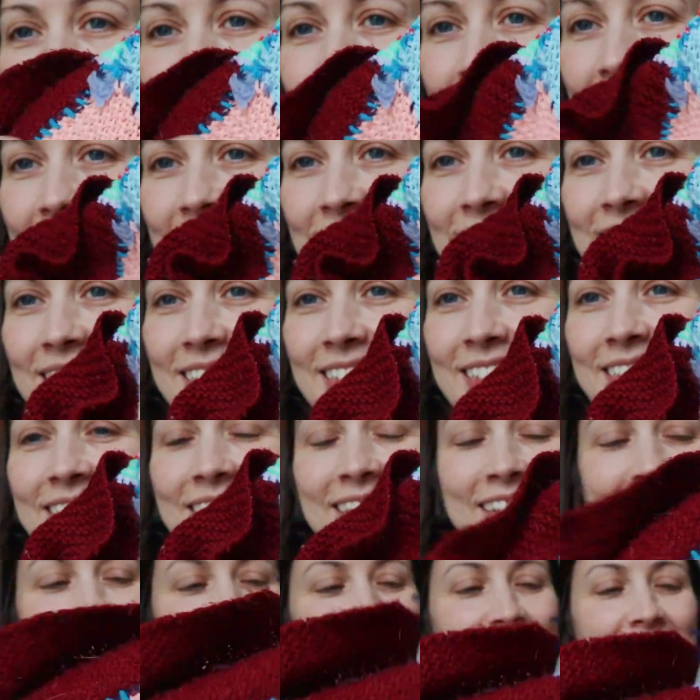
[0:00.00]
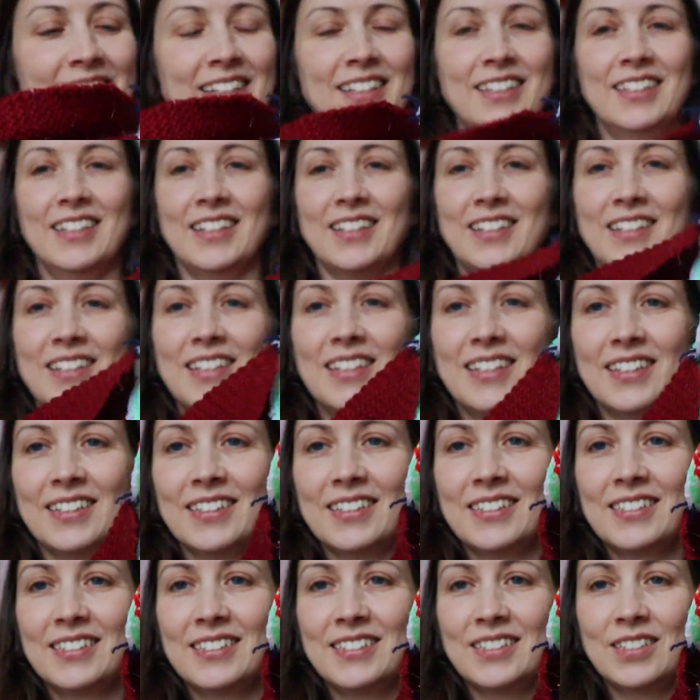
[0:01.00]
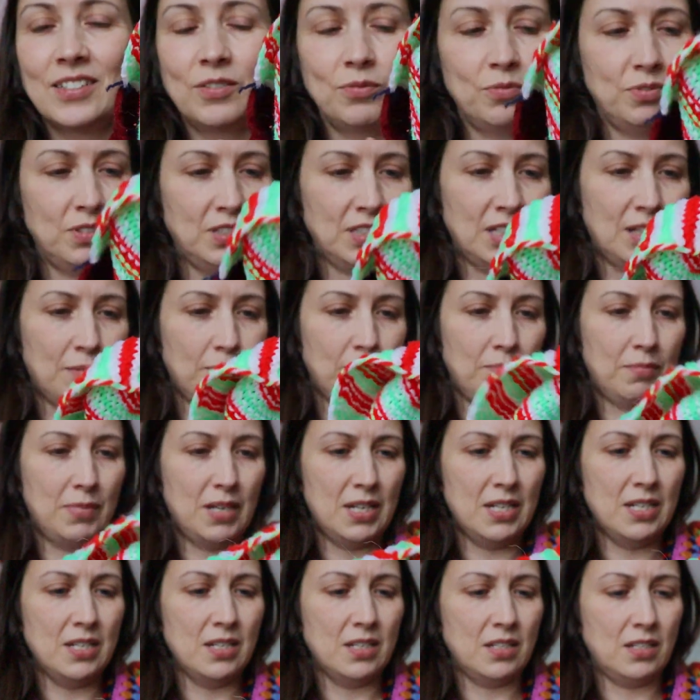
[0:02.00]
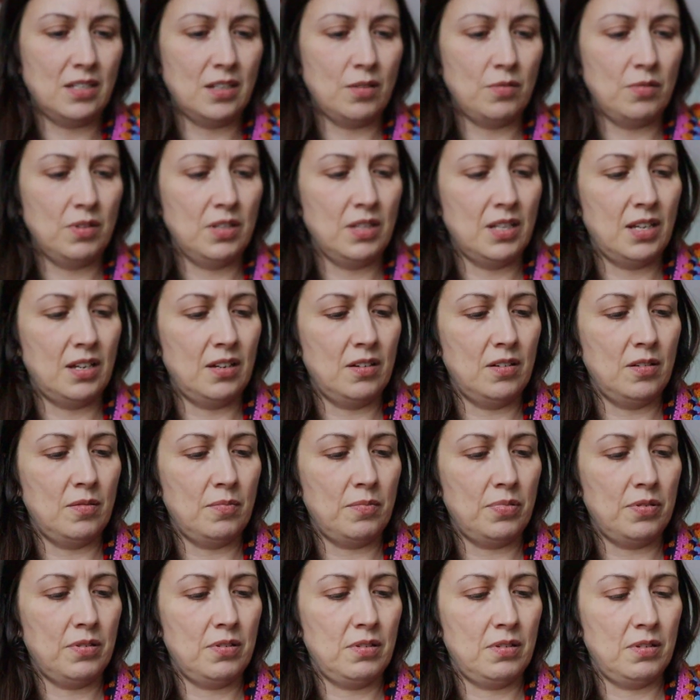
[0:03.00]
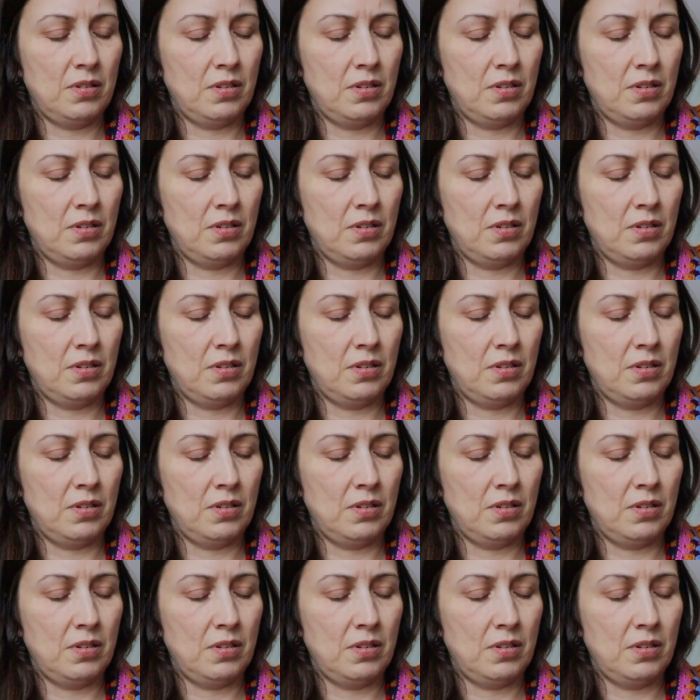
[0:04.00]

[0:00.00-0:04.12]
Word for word: that. Now this, was that me sewing that up?